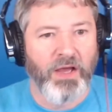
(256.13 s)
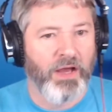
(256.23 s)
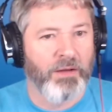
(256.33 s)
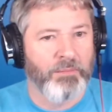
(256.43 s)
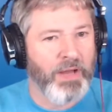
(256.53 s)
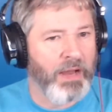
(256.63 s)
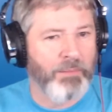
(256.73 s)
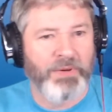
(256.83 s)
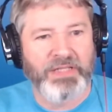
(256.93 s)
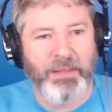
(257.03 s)
I'll
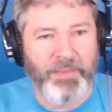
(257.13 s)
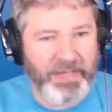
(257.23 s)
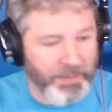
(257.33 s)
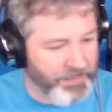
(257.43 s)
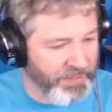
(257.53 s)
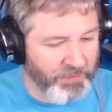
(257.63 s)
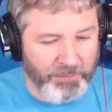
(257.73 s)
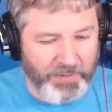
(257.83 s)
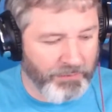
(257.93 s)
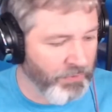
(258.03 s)
bring that back up here in a little
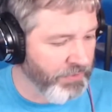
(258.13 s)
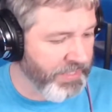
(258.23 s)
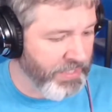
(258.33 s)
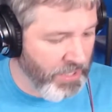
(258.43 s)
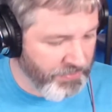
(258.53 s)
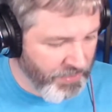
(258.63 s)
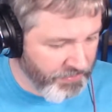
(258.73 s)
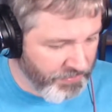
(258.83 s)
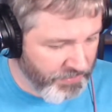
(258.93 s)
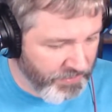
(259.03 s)
bit. We'll look at
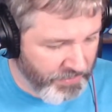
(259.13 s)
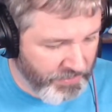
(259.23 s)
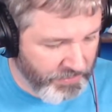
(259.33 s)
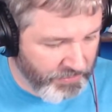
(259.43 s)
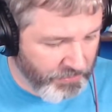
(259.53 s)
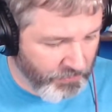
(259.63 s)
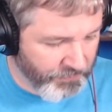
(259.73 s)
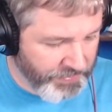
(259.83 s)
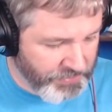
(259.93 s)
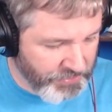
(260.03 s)
another cool
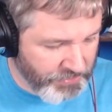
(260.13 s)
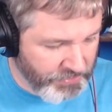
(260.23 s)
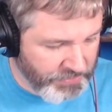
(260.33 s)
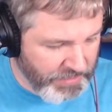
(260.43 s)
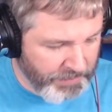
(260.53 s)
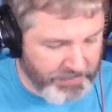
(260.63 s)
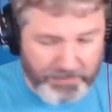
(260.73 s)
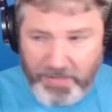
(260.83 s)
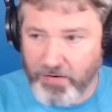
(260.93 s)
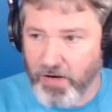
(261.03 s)
feature. Stop the
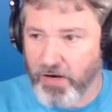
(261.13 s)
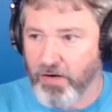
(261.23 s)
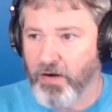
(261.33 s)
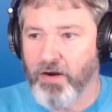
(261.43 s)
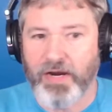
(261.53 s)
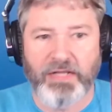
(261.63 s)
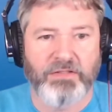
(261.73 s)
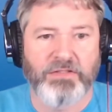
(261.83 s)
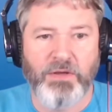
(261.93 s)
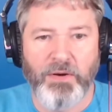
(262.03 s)
mirror. All right.
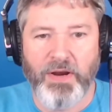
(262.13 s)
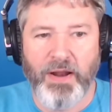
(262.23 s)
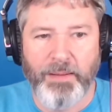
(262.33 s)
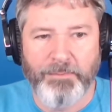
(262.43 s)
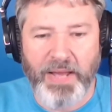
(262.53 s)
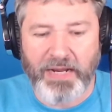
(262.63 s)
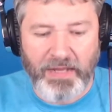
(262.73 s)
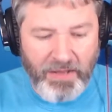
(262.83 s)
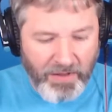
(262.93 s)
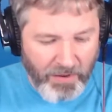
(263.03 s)
So here I am back.
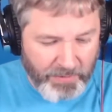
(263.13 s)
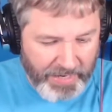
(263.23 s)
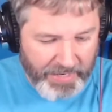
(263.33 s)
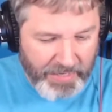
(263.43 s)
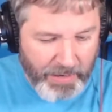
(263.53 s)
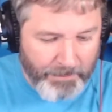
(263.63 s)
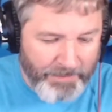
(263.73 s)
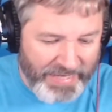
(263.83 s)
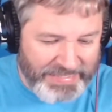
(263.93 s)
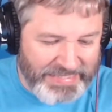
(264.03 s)
Okay.
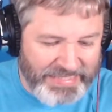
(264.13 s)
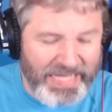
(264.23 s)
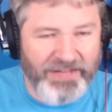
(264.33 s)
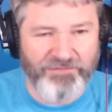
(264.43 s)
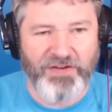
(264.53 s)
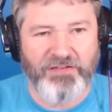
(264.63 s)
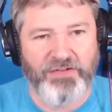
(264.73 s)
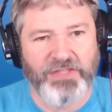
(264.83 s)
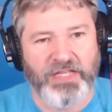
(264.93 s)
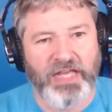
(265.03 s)
My second
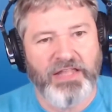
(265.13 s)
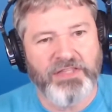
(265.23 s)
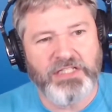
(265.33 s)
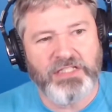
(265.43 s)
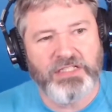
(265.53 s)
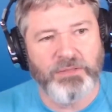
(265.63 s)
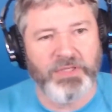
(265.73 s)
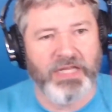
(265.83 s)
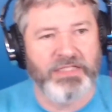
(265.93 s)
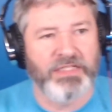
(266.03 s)
favorite thing, and this is
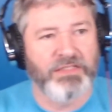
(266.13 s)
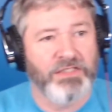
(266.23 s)
something I did.